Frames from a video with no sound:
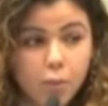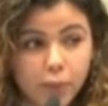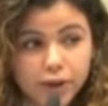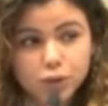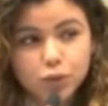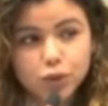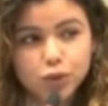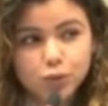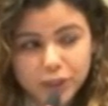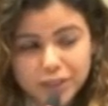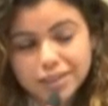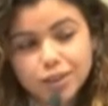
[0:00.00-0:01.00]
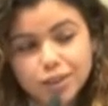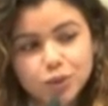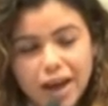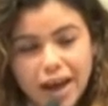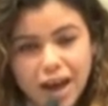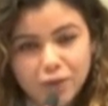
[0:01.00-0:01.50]
but we still
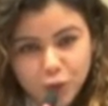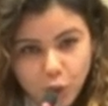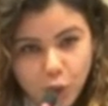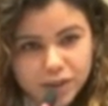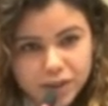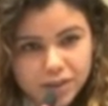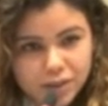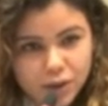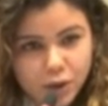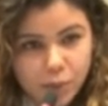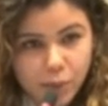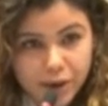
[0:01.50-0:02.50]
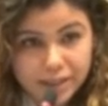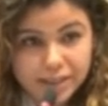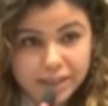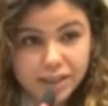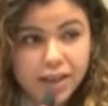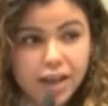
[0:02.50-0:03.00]
do not have quotas or
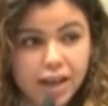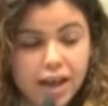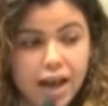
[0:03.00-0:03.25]
parity